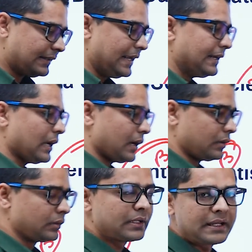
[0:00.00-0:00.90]
data
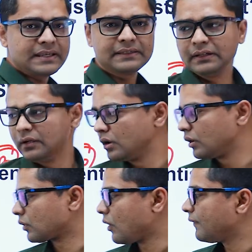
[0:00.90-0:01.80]
is in
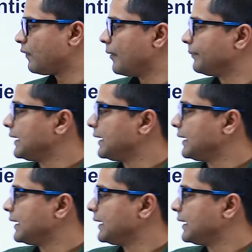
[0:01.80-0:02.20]
raw form.